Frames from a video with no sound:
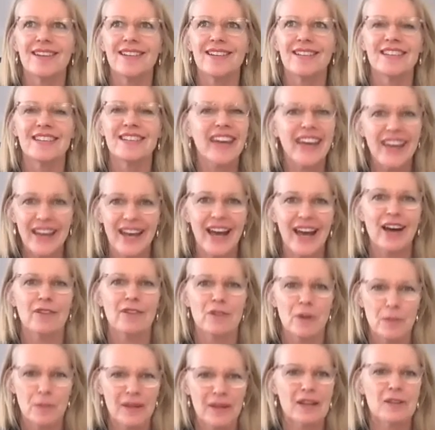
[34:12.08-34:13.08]
care
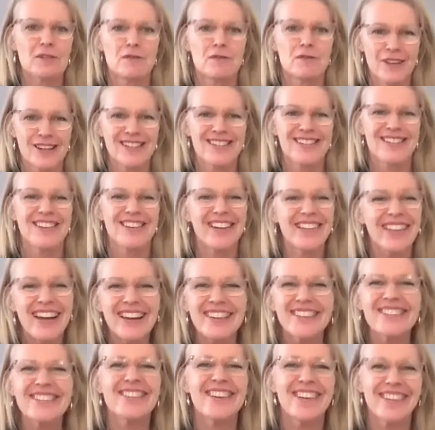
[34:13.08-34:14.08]
for being fit.
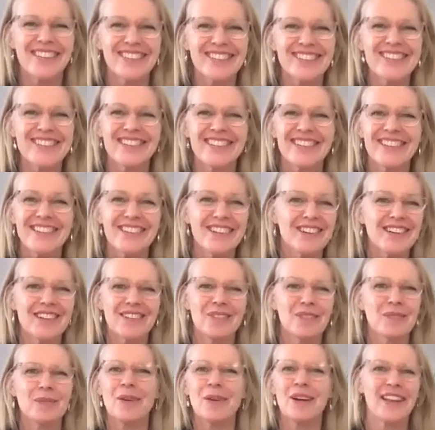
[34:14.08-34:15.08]
That's not
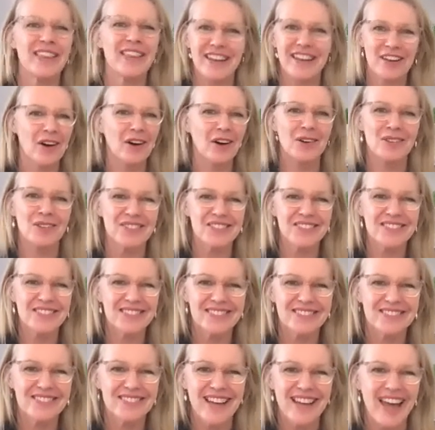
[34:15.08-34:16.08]
one of their
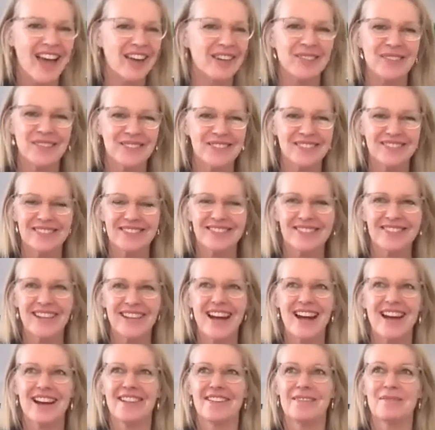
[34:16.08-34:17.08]
goals at all.
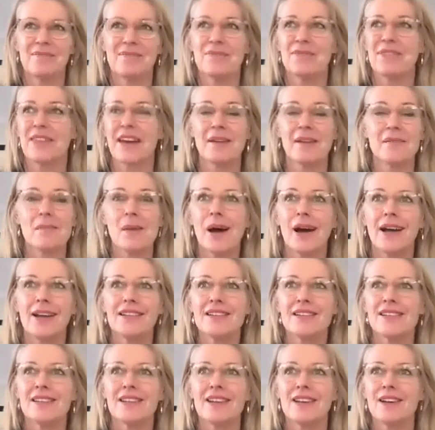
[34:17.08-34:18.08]
They
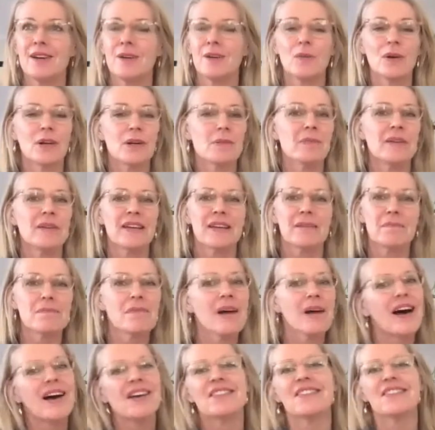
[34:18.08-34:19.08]
might want to be
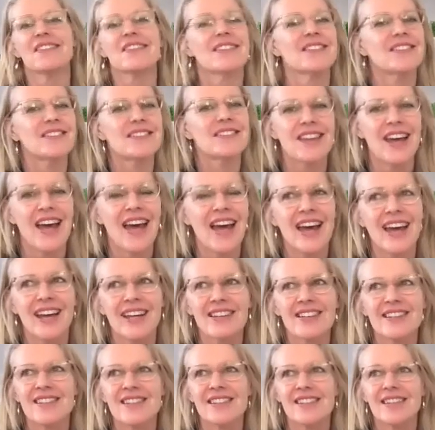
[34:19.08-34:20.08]
masters
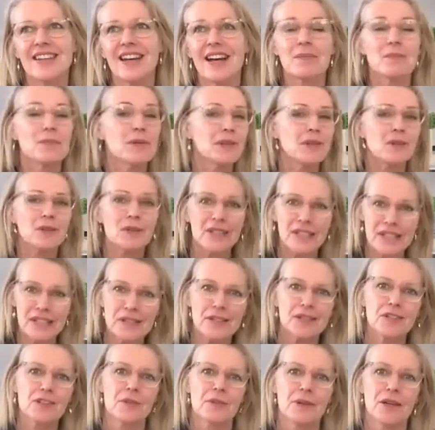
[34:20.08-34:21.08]
at a musical
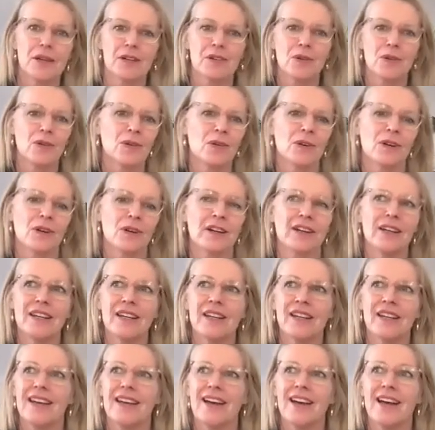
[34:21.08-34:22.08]
instrument or
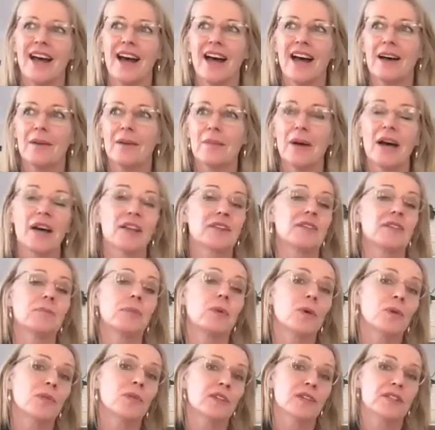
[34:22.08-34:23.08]
a
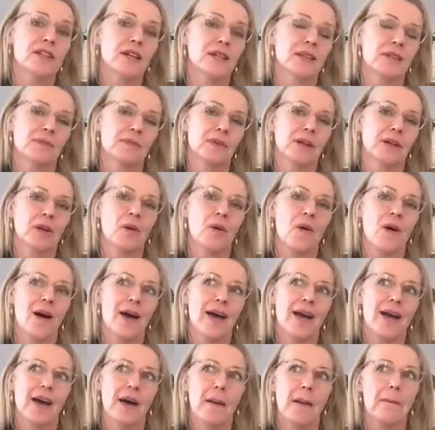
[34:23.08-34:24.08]
sport that doesn't
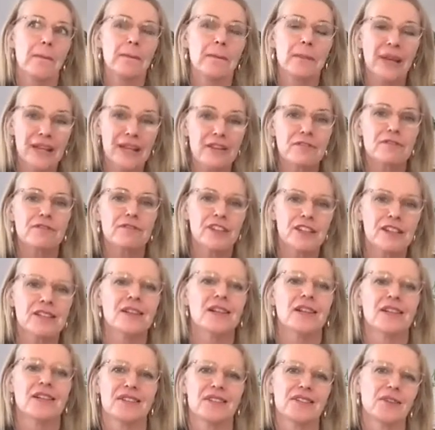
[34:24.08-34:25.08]
require peak
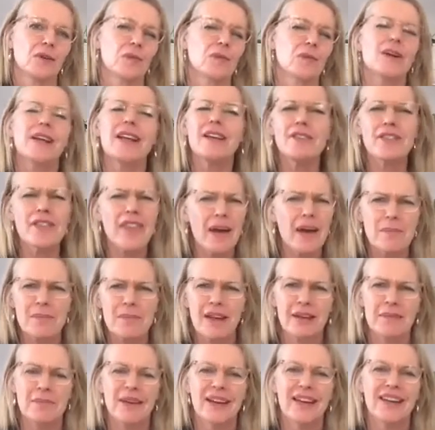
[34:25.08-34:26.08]
fitness or whatever that
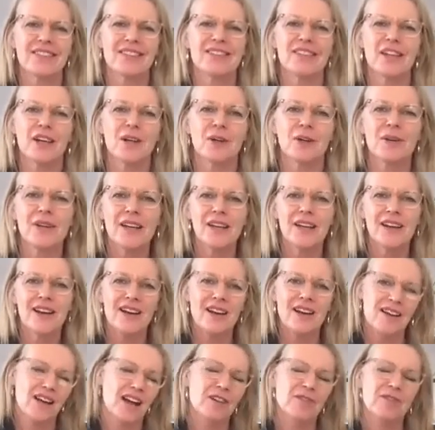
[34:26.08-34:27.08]
may be. So
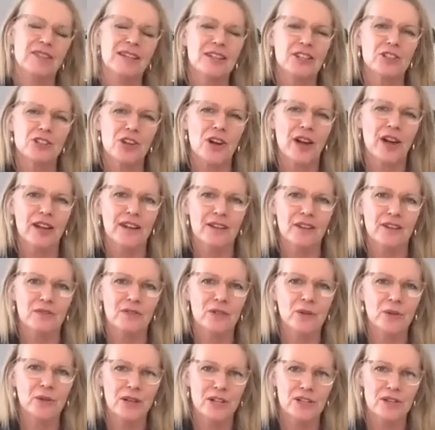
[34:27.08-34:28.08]
I really try to
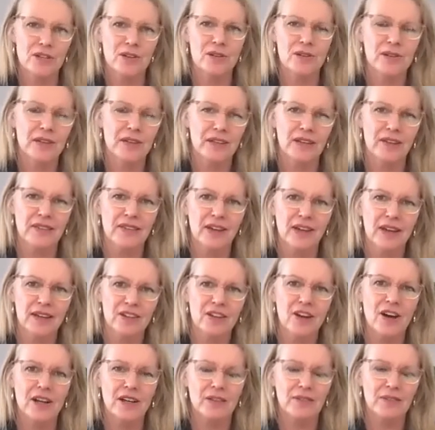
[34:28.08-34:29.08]
avoid using that
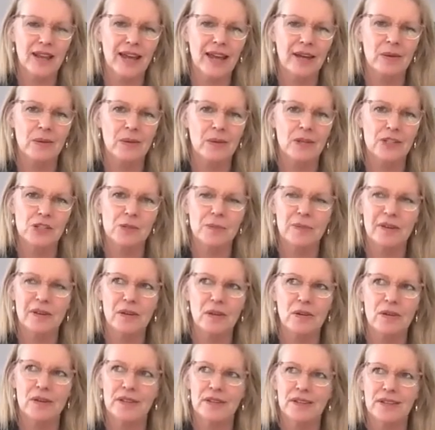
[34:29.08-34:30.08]
kind of language
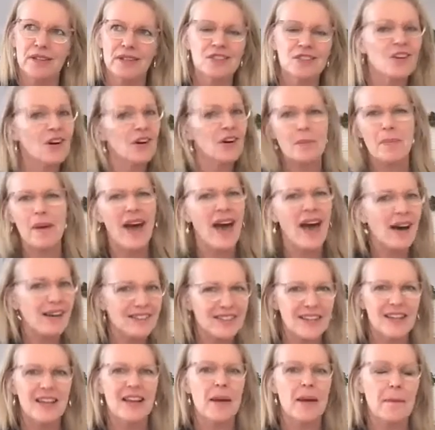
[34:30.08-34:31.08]
because it's not
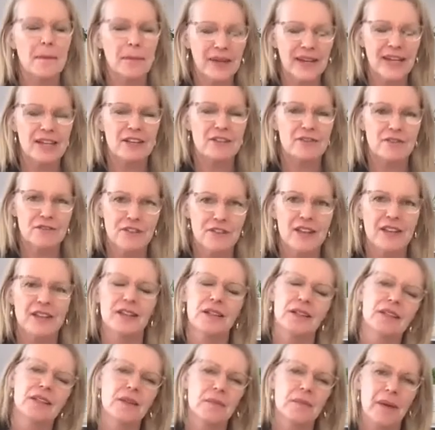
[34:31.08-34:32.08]
about being fit.
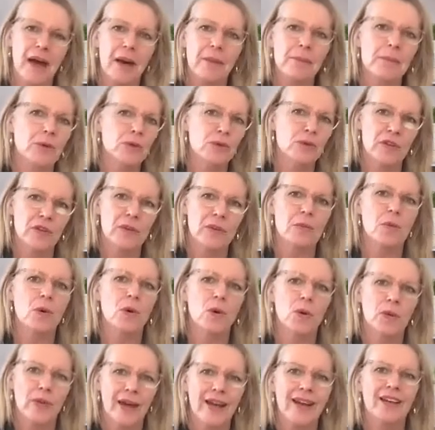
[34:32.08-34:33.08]
It's about moving
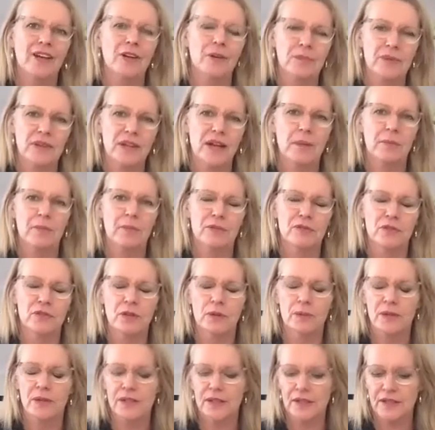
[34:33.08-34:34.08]
more. That helps our
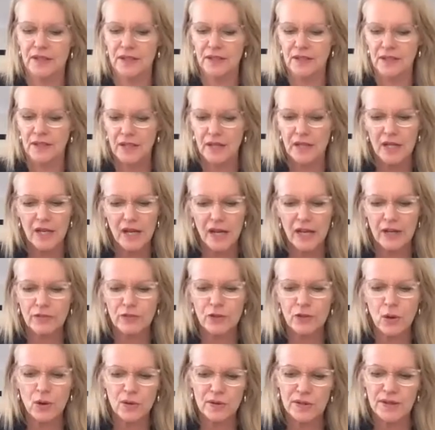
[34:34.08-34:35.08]
performance. And
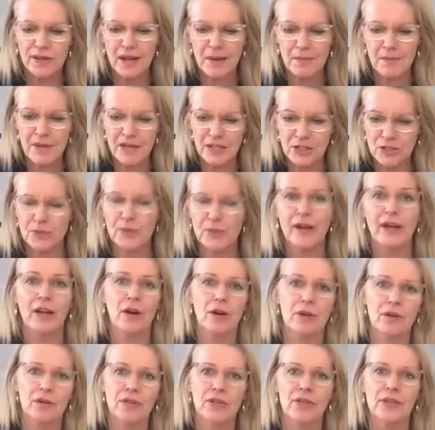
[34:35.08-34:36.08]
of course, our mental
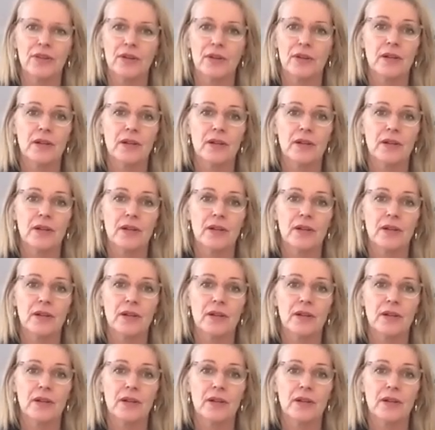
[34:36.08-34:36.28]
health